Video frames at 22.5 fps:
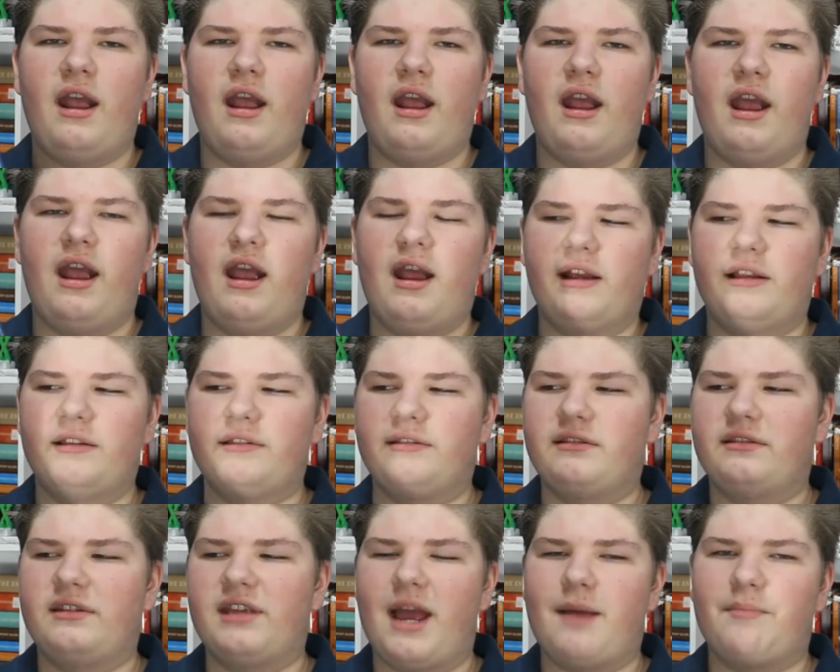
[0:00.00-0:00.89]

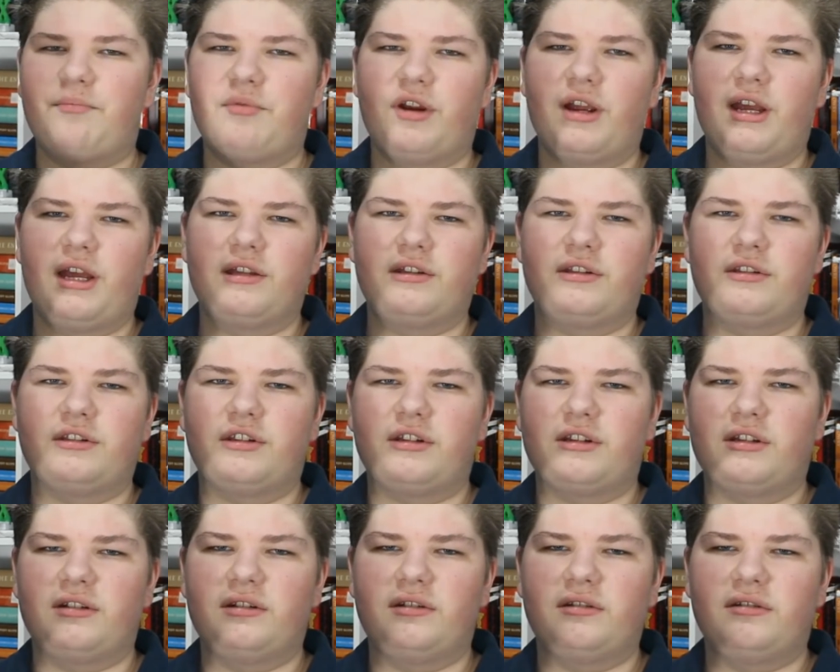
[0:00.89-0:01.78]
And the
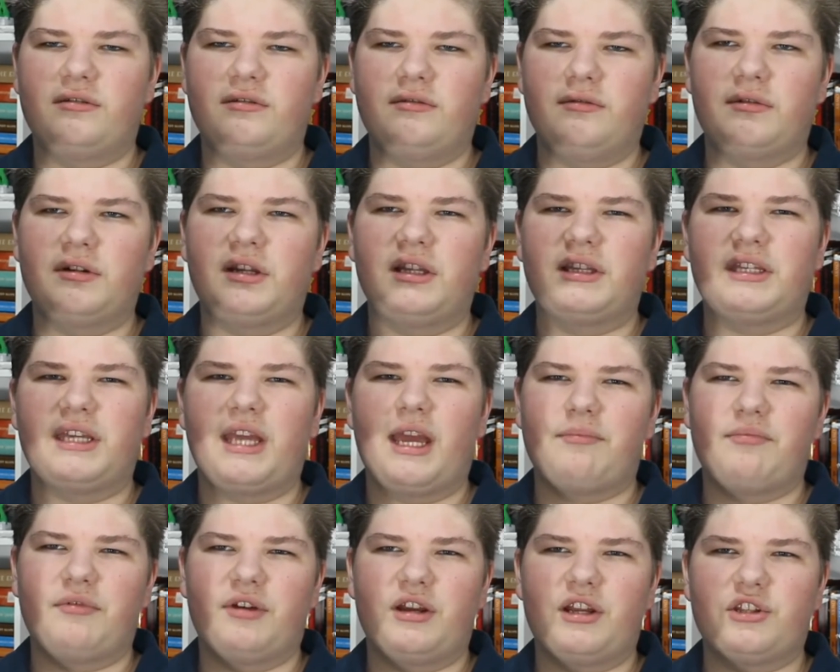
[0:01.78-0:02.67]
apprehension, or not the
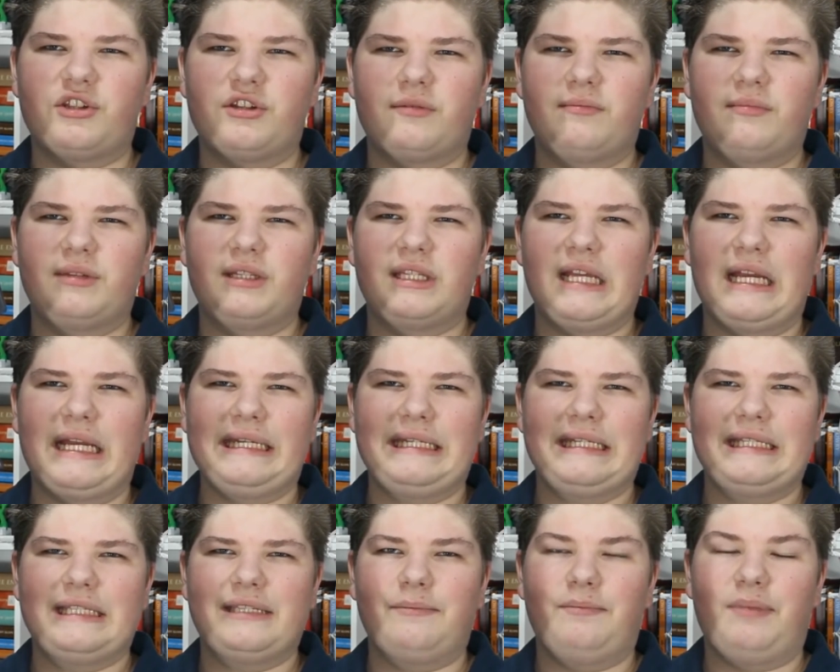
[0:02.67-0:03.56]
apprehension, but the
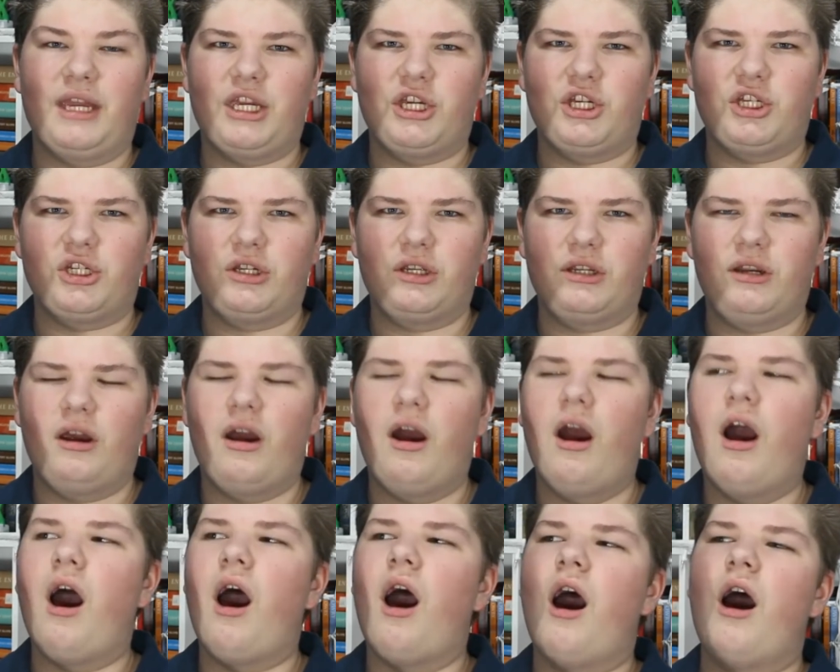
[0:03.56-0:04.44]
anticipation
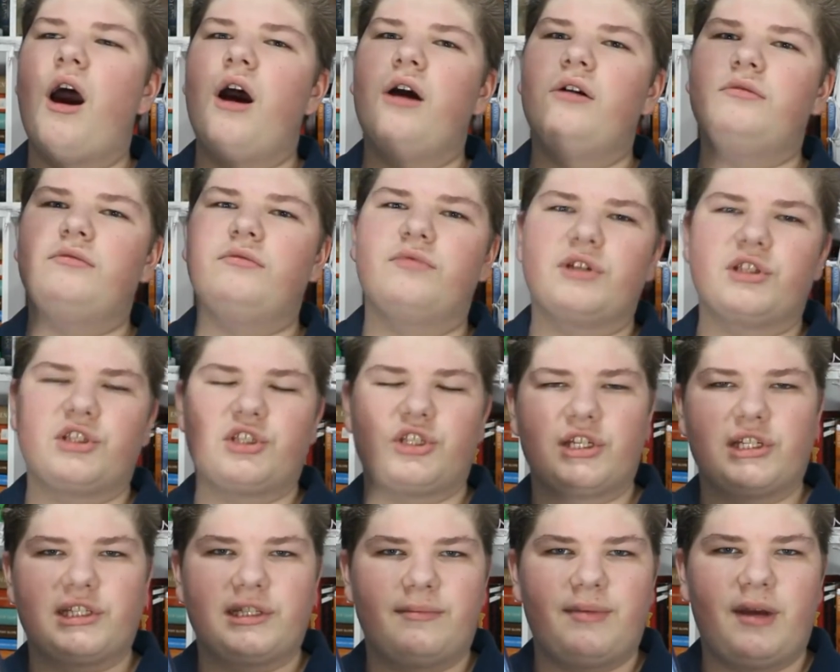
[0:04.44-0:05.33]
was
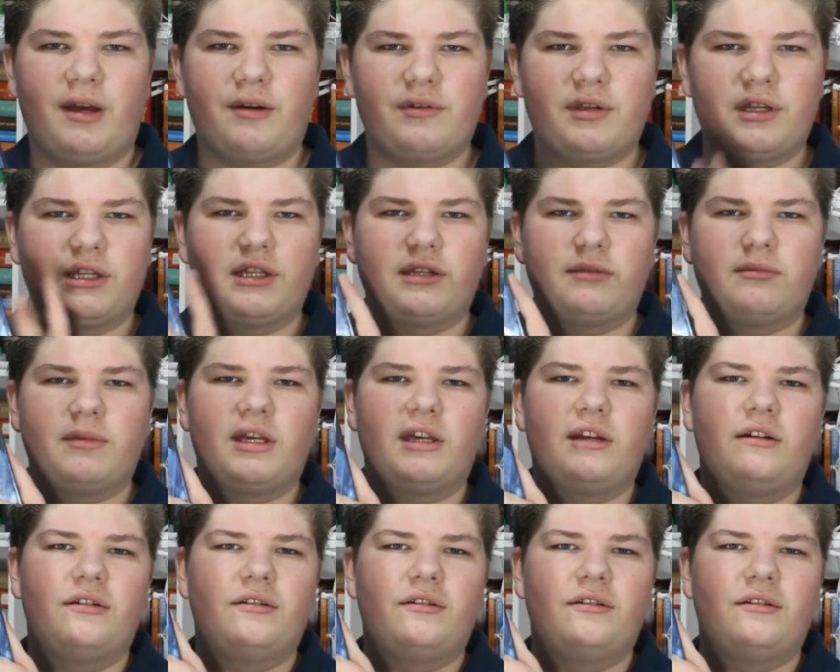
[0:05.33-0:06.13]
just about killing me.